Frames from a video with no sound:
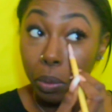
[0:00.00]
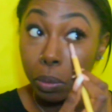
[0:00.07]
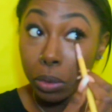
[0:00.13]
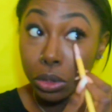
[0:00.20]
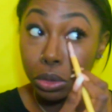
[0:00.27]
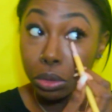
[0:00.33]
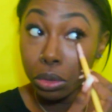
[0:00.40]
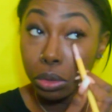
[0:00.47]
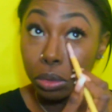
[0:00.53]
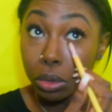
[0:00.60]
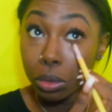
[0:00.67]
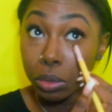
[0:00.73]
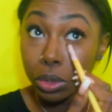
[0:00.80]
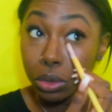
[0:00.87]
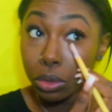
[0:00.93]
What you
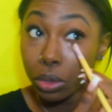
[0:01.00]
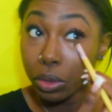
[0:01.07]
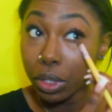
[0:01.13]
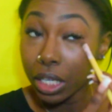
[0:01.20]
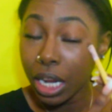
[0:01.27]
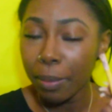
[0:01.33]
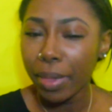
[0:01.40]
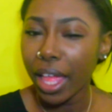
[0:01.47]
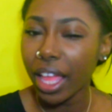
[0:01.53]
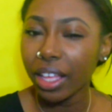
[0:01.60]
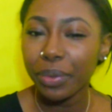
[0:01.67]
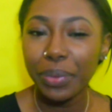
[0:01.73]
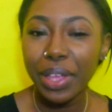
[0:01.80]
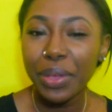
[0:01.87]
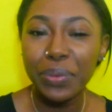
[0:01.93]
doing? What you doing? And I'm
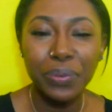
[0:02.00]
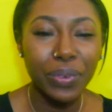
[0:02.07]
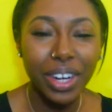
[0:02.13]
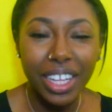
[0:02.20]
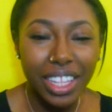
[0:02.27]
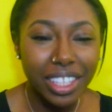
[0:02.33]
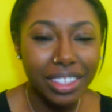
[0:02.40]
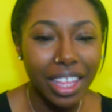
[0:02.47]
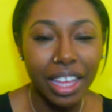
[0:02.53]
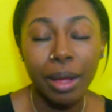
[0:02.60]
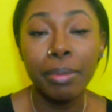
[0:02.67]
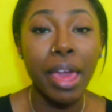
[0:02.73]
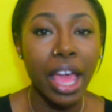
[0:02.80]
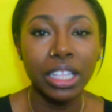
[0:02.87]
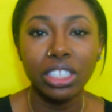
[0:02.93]
like, wait, what? Like,
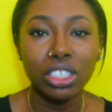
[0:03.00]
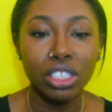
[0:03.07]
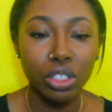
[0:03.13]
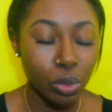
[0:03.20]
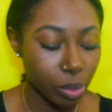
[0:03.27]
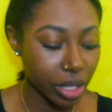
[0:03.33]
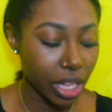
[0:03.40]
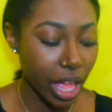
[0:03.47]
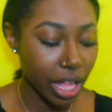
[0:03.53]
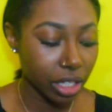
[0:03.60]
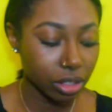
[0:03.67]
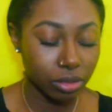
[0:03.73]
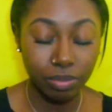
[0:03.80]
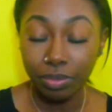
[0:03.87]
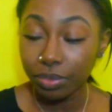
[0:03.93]
I'm acting stupid.
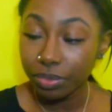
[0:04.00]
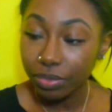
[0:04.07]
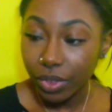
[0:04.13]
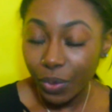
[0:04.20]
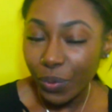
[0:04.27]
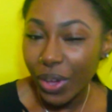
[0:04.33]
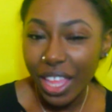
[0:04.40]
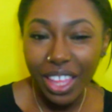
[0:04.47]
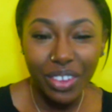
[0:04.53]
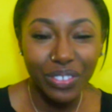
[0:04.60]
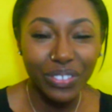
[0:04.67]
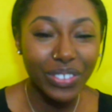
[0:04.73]
Like, wait,